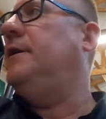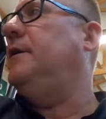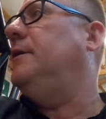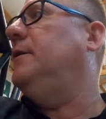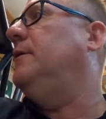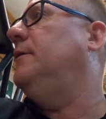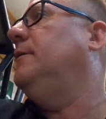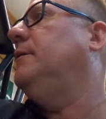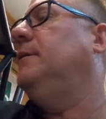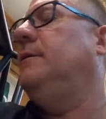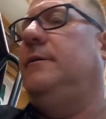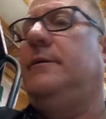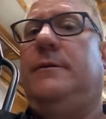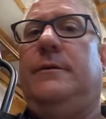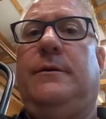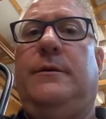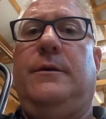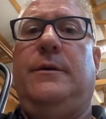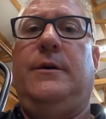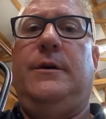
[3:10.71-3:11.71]
So
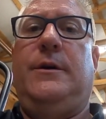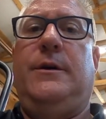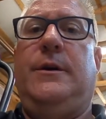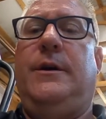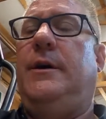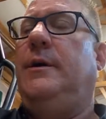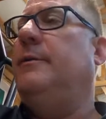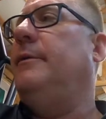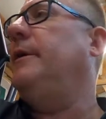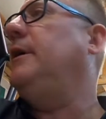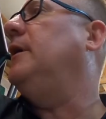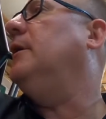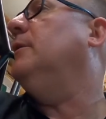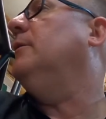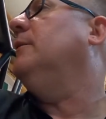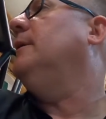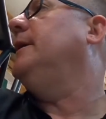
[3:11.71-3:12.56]
here we go.